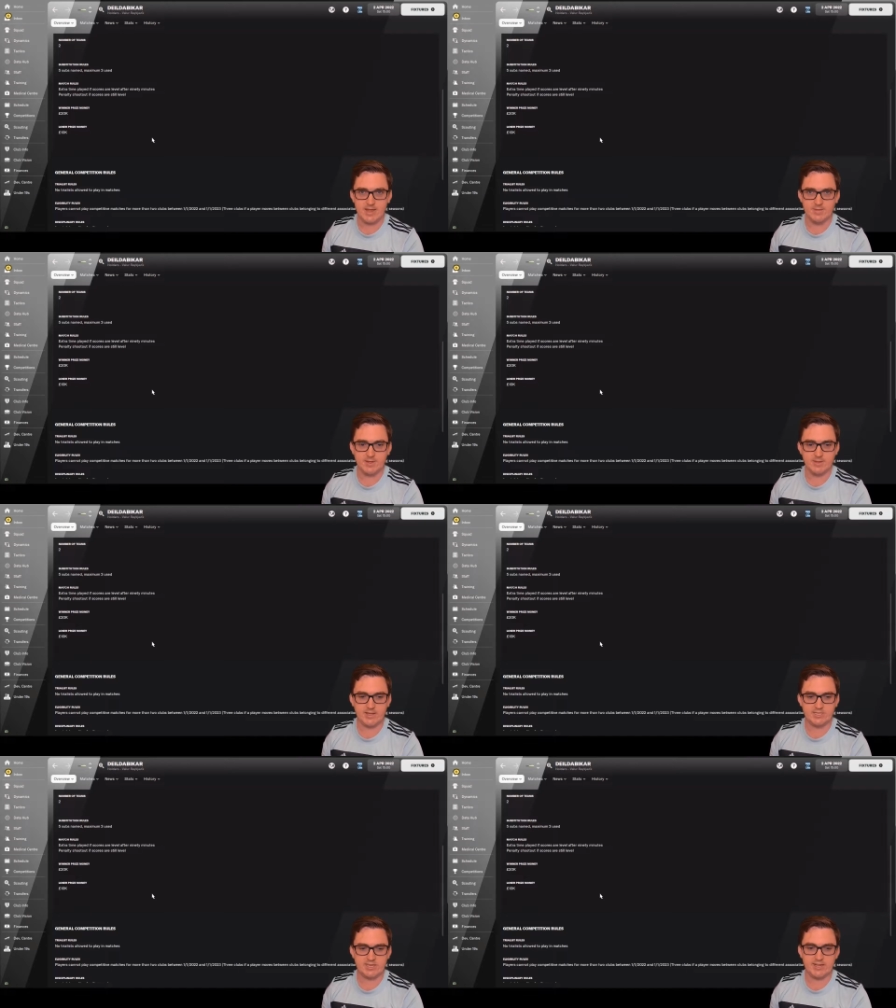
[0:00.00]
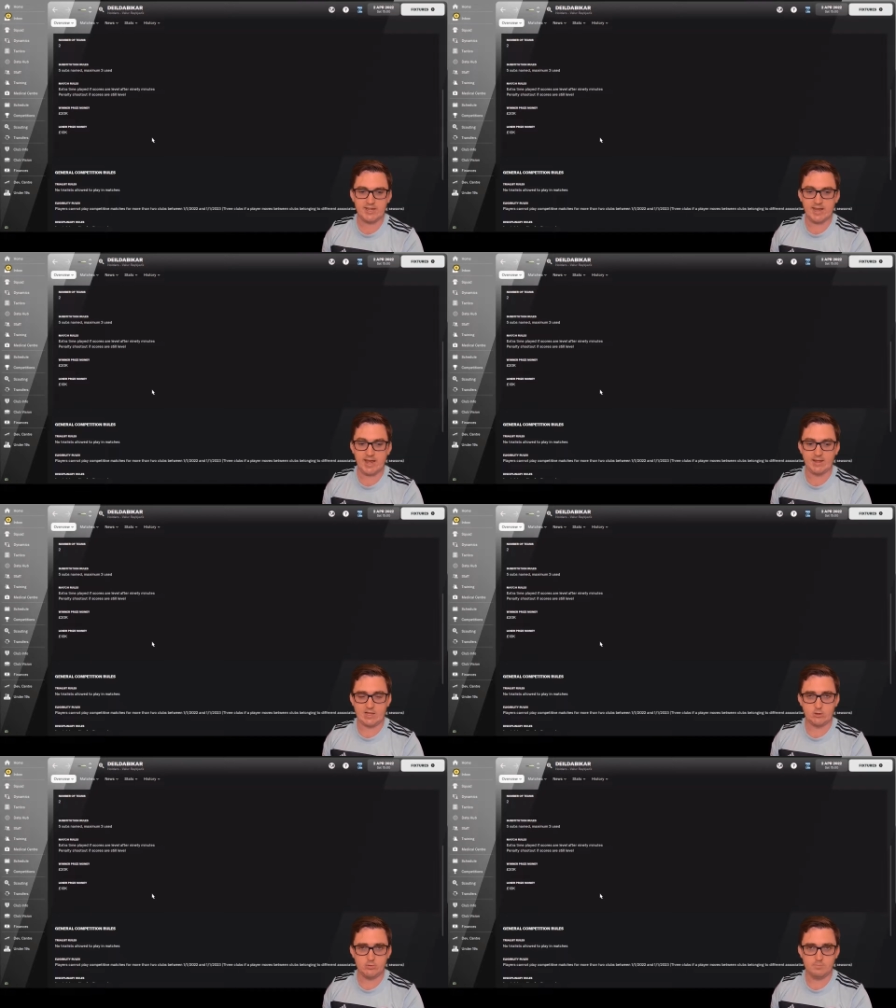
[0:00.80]
nonetheless, getting
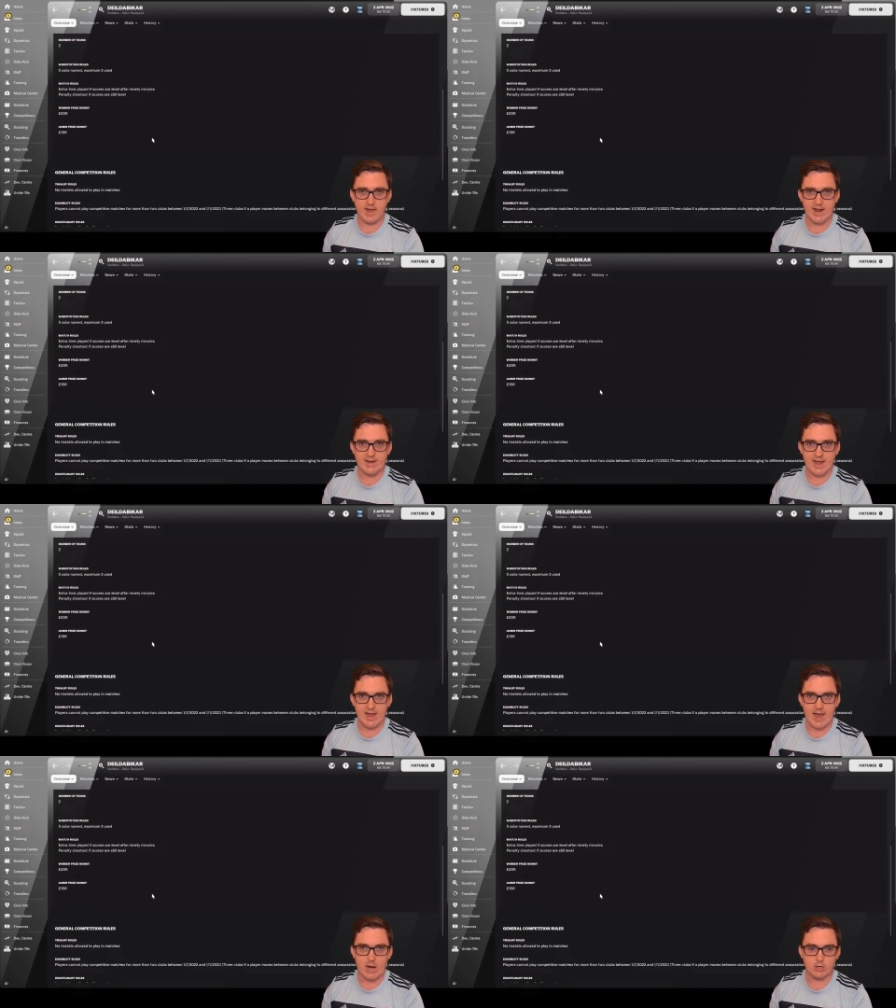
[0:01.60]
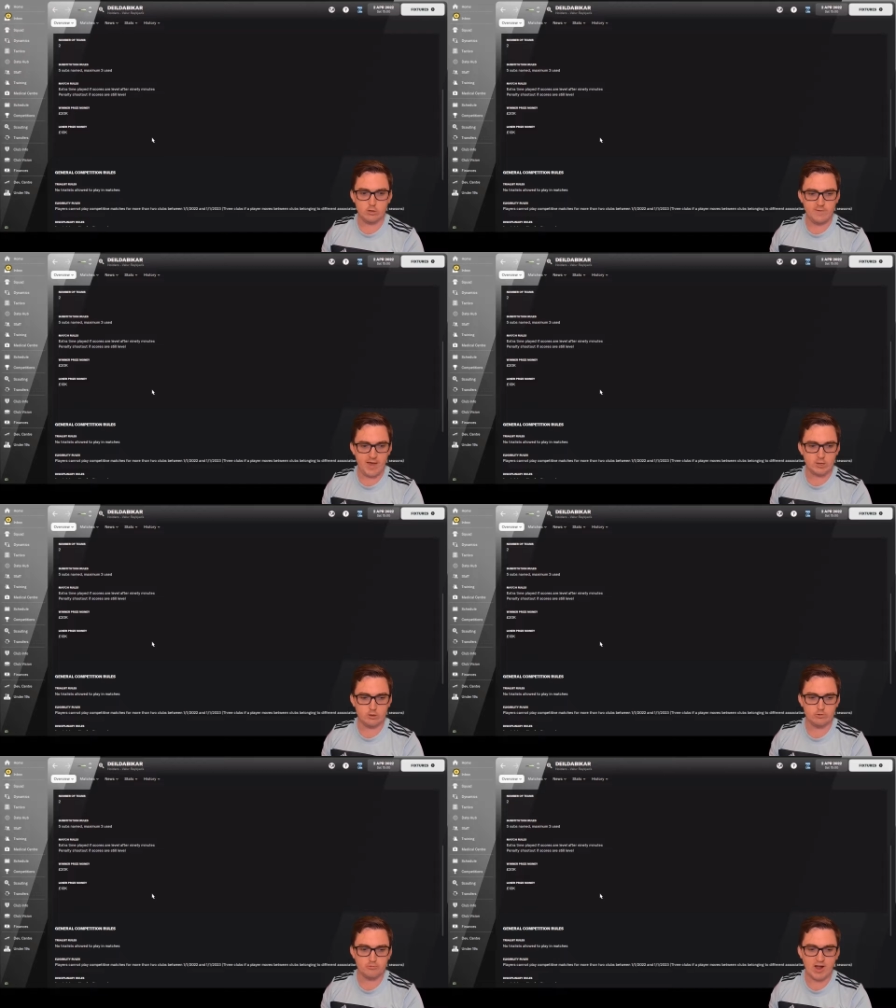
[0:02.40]
a good payday out of our
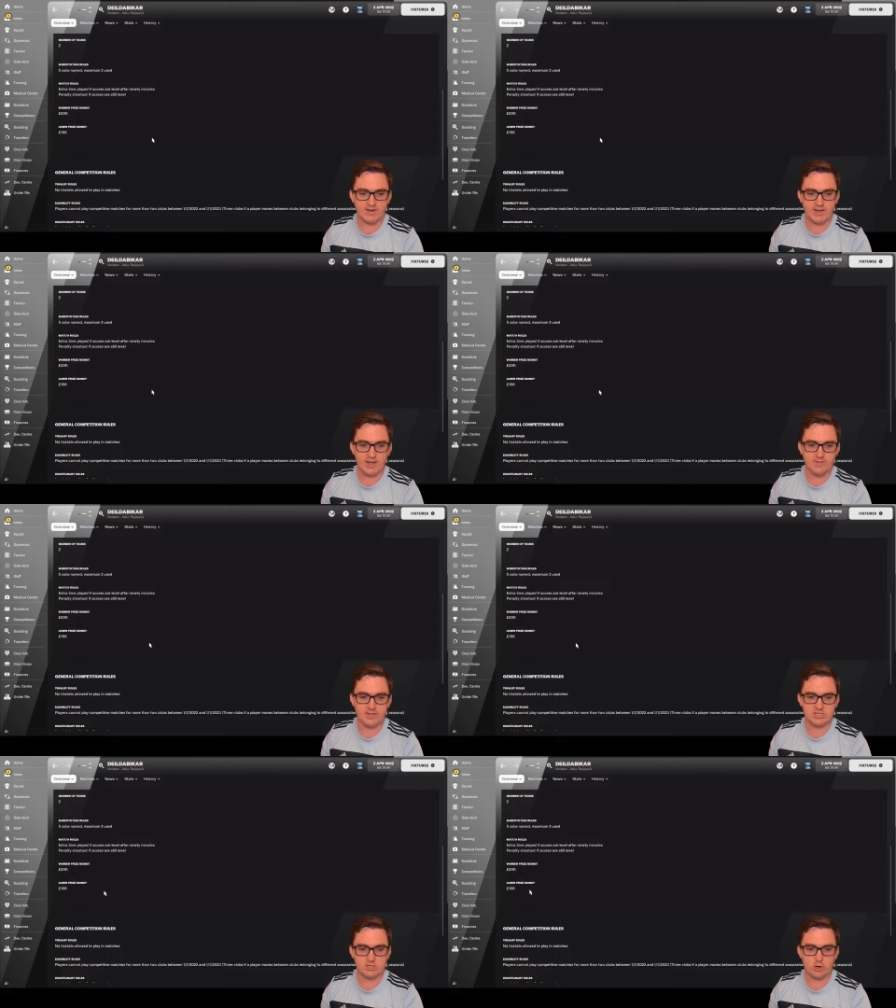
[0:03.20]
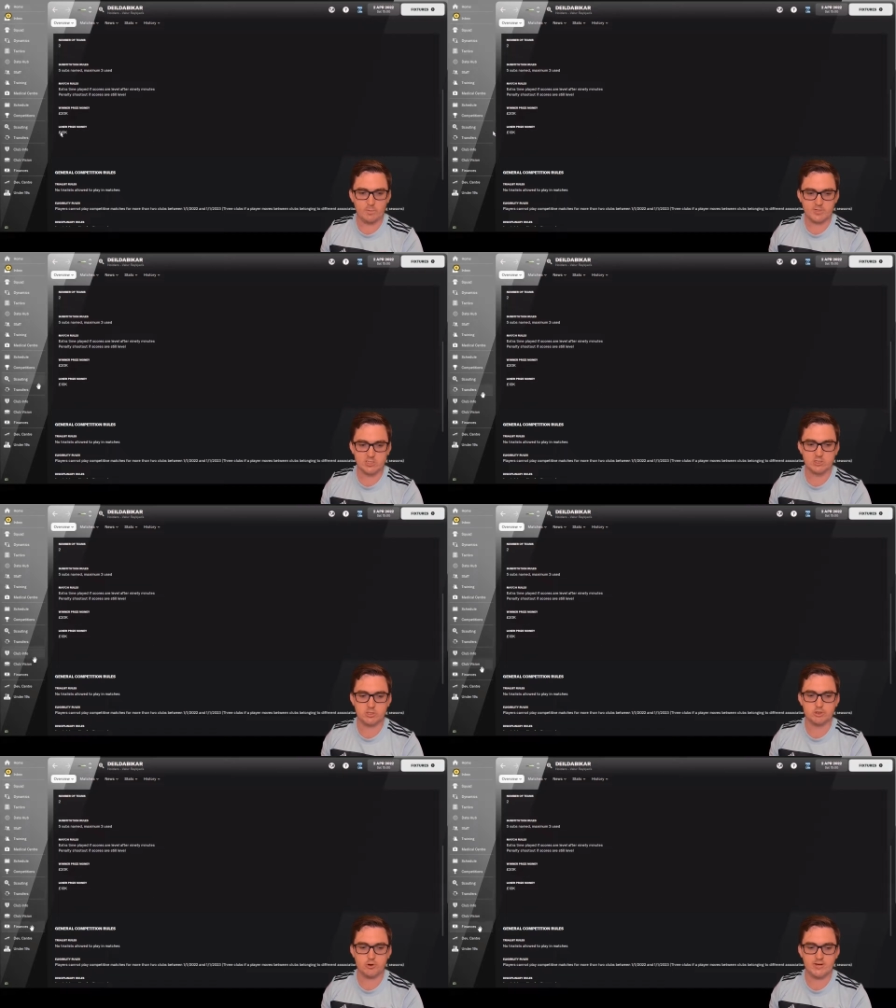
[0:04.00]
good run in this
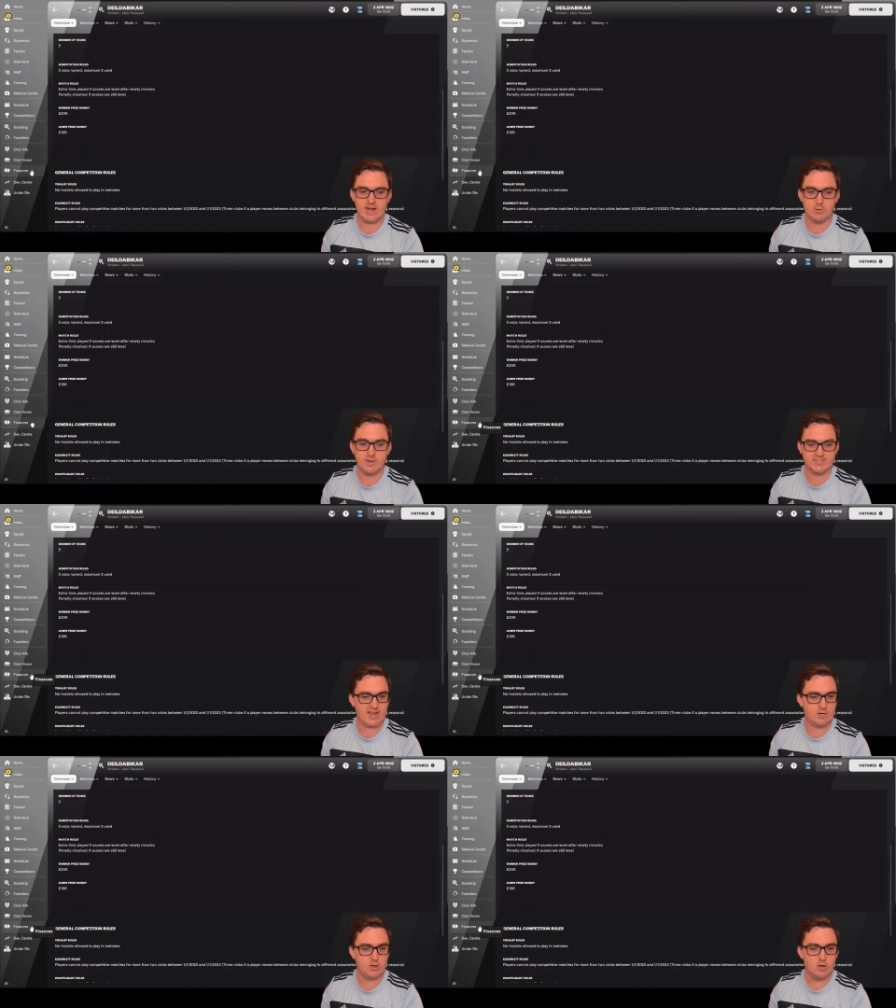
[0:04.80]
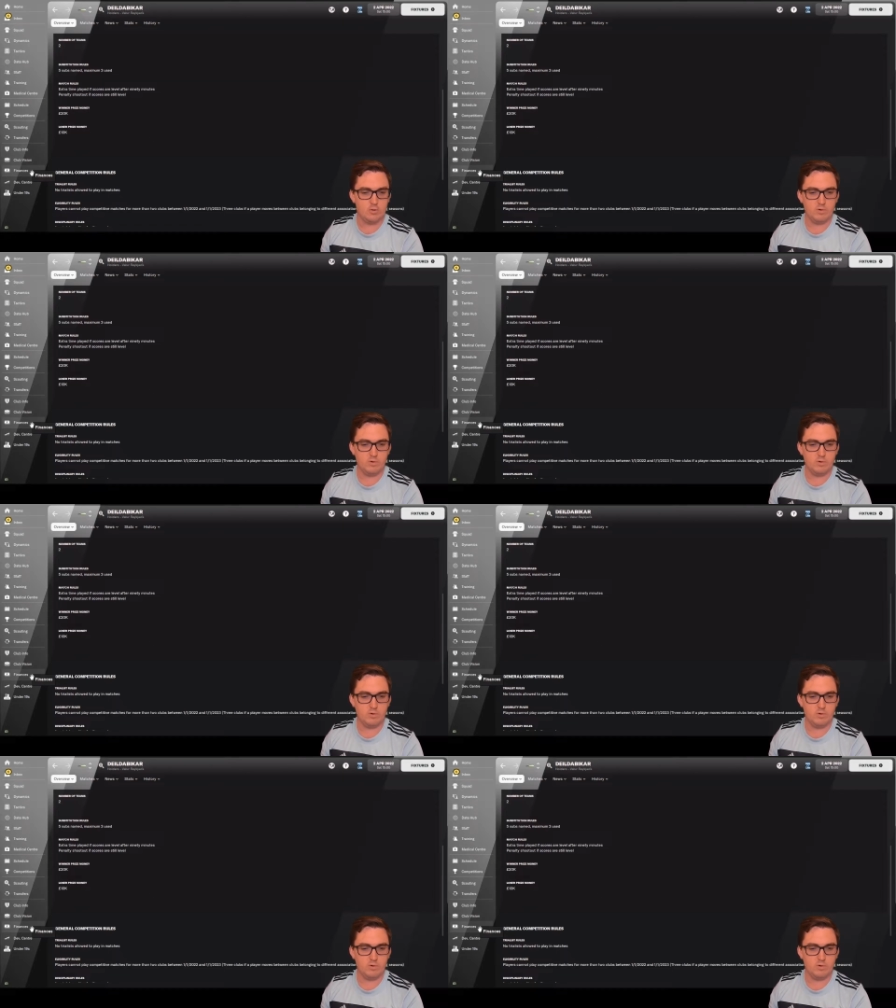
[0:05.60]
competition to try and help us out